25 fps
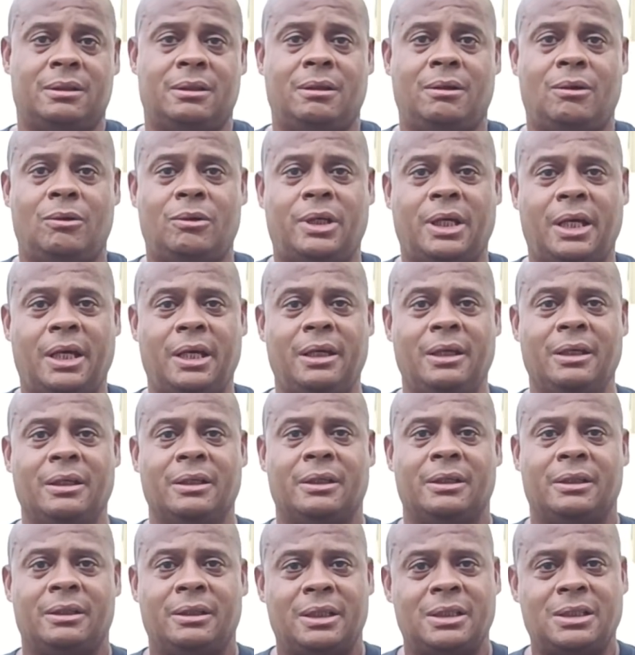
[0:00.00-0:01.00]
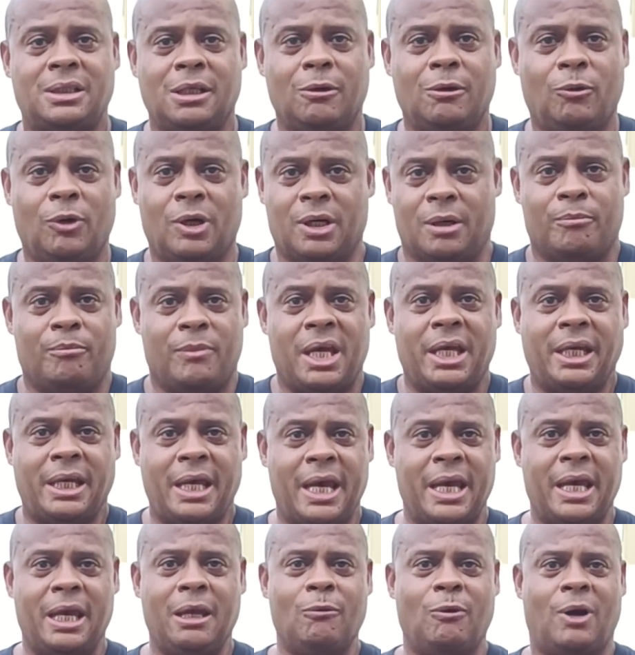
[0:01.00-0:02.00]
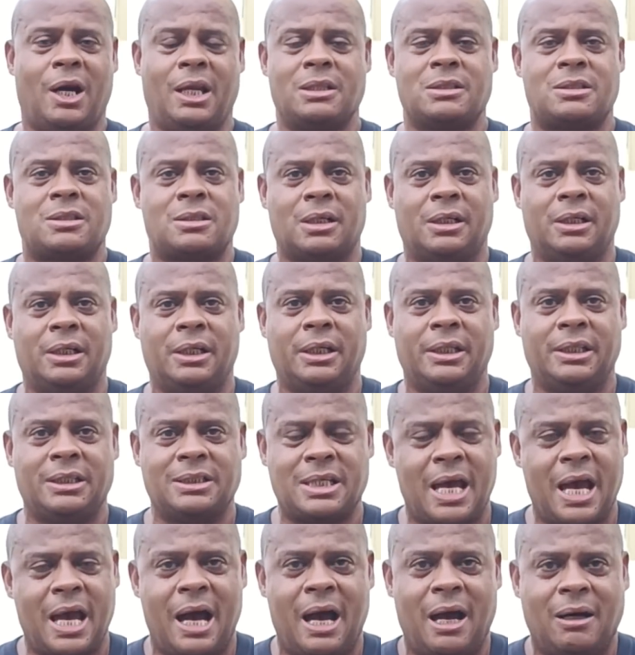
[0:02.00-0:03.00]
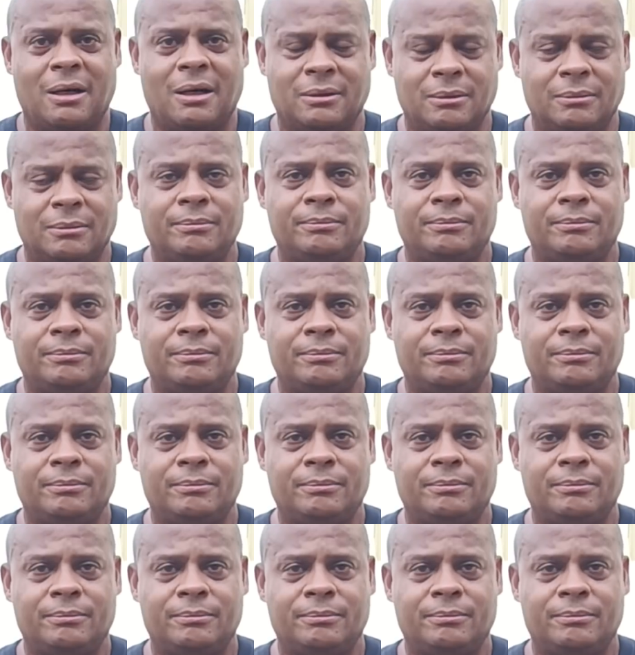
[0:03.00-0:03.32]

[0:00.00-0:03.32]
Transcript: Okay? They said what? Make hay while the sun is out?